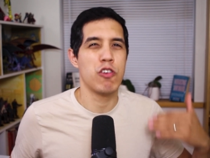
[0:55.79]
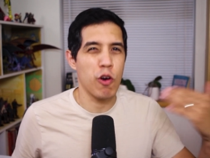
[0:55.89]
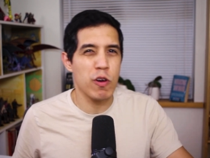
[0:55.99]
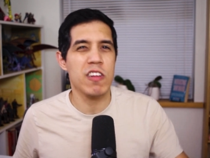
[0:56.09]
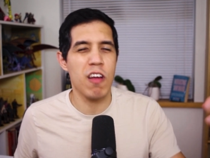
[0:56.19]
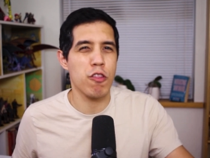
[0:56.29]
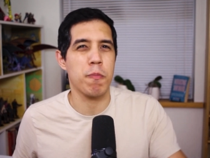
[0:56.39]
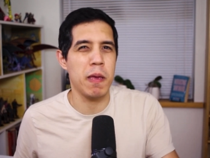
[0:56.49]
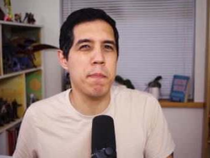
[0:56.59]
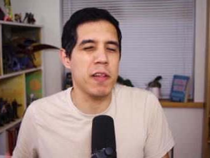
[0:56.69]
Turning to other
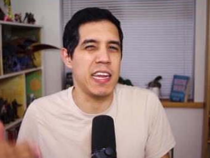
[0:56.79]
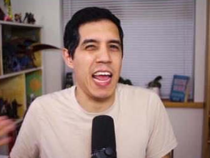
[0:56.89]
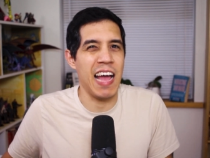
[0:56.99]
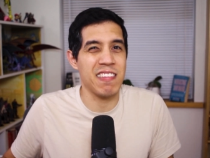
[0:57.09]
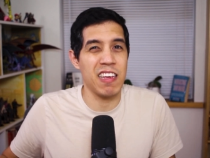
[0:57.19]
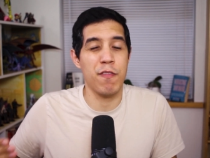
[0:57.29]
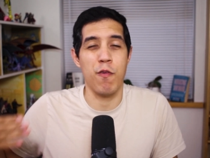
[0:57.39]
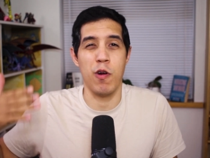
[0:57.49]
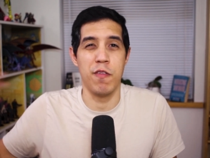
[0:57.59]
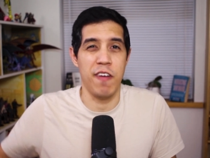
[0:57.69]
people and asking
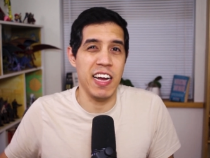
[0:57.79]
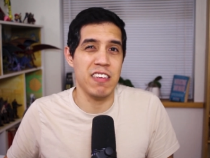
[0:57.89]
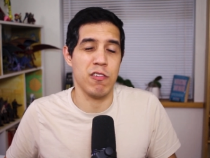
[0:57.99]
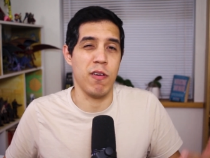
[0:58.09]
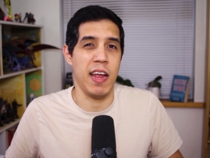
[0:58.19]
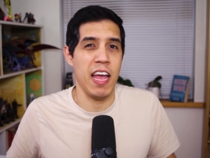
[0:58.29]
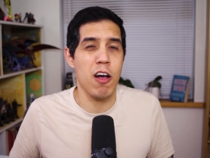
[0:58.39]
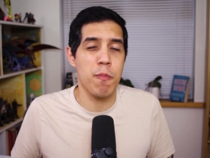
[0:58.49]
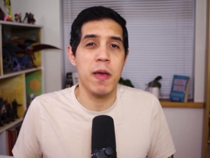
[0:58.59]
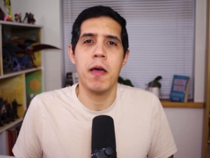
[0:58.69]
for advice or
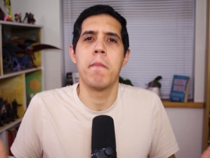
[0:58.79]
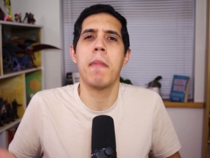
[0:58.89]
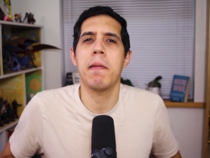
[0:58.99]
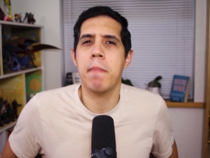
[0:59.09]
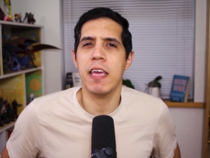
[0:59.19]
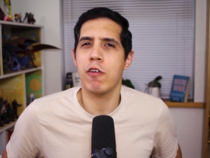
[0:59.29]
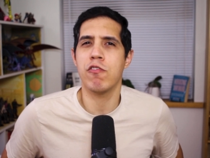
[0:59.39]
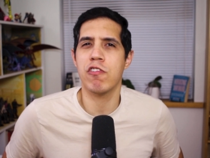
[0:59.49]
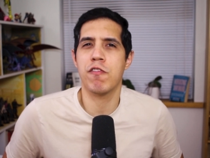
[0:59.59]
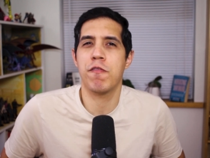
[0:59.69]
help might make you
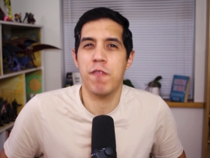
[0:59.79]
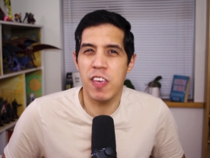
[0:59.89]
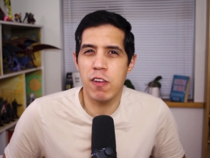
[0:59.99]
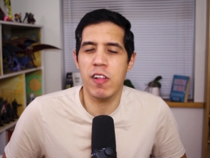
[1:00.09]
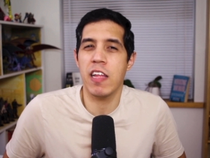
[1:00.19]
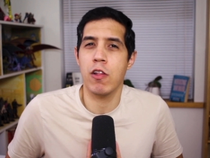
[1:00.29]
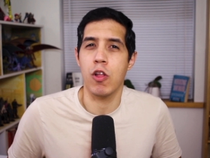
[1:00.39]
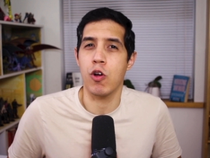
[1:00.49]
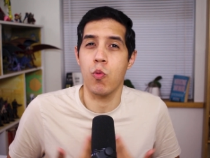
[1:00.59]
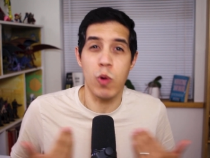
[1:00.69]
just feel and
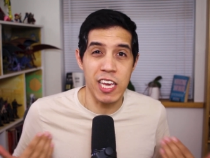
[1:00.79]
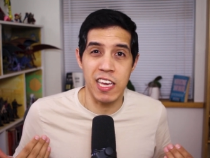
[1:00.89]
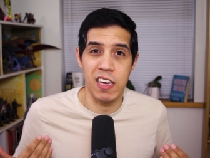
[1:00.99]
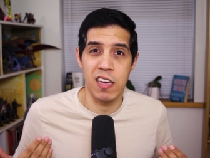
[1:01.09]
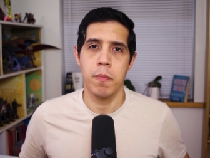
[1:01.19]
look weak.